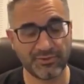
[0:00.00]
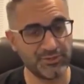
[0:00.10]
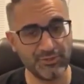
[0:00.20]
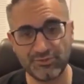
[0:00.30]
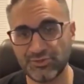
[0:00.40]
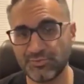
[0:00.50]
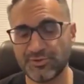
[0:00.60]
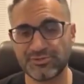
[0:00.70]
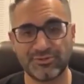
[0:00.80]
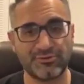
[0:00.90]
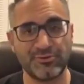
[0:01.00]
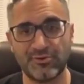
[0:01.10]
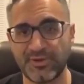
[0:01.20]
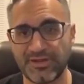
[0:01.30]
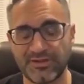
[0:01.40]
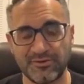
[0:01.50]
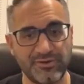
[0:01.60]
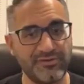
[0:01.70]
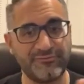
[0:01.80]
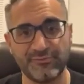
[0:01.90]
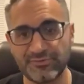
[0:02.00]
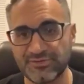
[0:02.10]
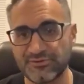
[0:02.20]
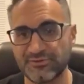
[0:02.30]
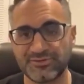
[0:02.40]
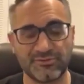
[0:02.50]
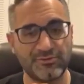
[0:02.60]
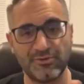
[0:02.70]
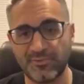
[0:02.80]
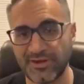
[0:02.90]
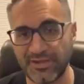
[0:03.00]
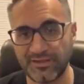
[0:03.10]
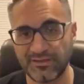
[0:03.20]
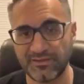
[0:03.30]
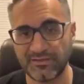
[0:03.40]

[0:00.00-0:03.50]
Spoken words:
No YouTubers, no nobody. No influencers, no nobody.